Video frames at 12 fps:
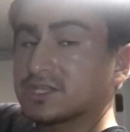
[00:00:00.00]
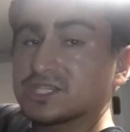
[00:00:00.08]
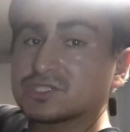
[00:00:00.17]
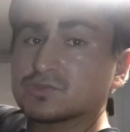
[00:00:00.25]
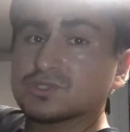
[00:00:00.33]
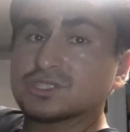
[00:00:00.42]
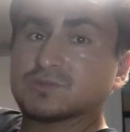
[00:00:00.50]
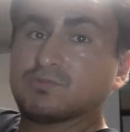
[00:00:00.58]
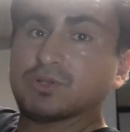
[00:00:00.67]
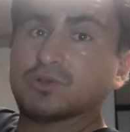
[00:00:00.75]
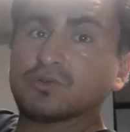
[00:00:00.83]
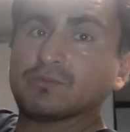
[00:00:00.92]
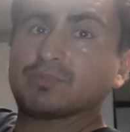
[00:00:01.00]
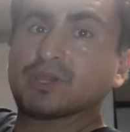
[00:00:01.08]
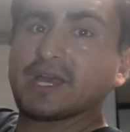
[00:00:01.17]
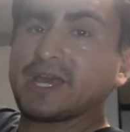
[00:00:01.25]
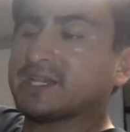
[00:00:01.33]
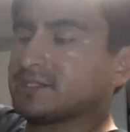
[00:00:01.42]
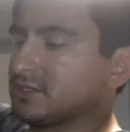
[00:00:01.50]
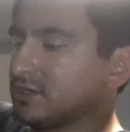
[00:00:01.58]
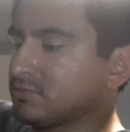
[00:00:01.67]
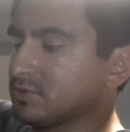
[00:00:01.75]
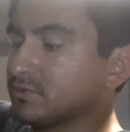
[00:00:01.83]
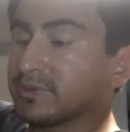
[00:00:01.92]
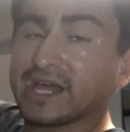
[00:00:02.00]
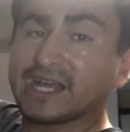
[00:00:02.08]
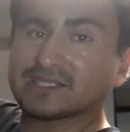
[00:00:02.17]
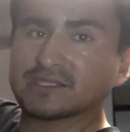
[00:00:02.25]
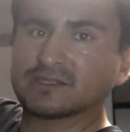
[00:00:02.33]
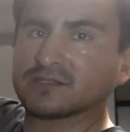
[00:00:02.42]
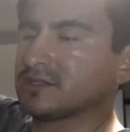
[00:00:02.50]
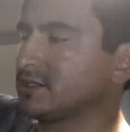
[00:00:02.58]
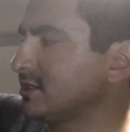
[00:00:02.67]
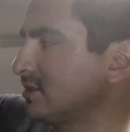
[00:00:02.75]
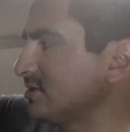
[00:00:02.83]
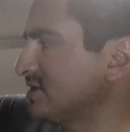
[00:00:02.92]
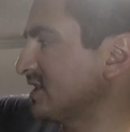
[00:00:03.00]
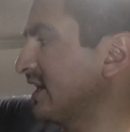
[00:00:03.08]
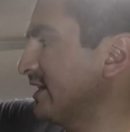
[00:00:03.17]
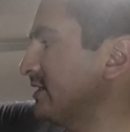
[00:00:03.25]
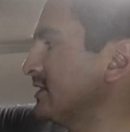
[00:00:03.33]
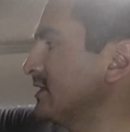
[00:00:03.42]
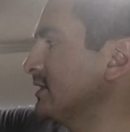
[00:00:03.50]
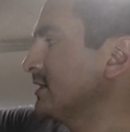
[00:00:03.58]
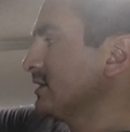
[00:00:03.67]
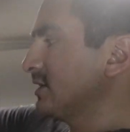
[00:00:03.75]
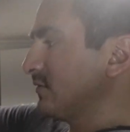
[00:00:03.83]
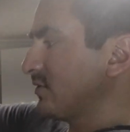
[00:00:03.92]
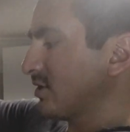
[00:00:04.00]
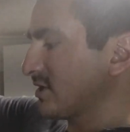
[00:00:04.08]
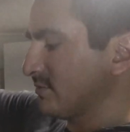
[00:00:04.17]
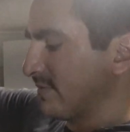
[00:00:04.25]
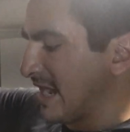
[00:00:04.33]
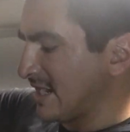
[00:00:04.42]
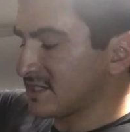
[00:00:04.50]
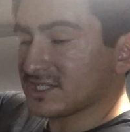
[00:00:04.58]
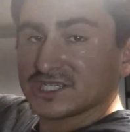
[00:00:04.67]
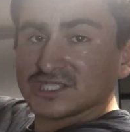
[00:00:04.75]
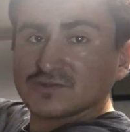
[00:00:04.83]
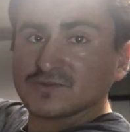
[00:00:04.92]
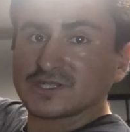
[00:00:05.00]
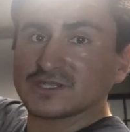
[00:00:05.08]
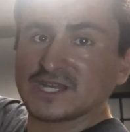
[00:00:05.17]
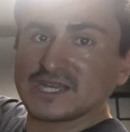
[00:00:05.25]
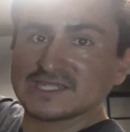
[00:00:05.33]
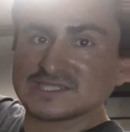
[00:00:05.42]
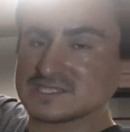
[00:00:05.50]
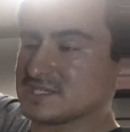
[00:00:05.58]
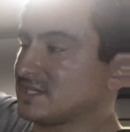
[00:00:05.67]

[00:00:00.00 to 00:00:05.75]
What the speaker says: This one's blue and plaid, a blue plaid design. If you look at the back, it's really nice.